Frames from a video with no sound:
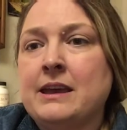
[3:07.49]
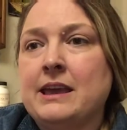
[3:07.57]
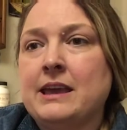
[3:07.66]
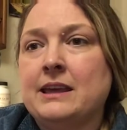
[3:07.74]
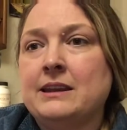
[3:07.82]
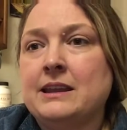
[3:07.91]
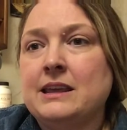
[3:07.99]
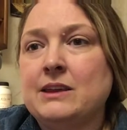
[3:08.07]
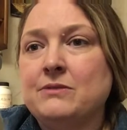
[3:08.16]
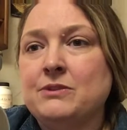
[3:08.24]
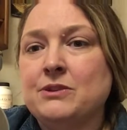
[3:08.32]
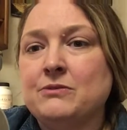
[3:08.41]
And
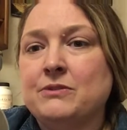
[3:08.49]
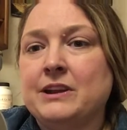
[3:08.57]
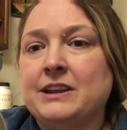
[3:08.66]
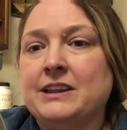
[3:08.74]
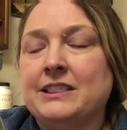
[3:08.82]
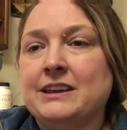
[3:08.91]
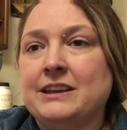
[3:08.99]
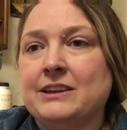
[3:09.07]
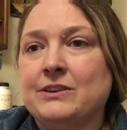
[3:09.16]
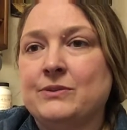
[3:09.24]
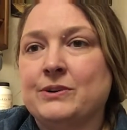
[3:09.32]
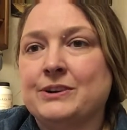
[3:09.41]
if you're finding that
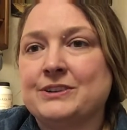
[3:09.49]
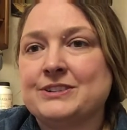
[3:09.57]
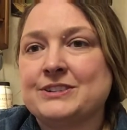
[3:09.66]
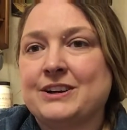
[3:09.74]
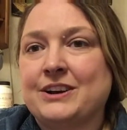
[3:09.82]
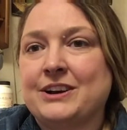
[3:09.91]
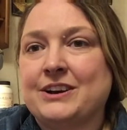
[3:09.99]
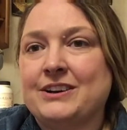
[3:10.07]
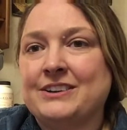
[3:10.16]
your saw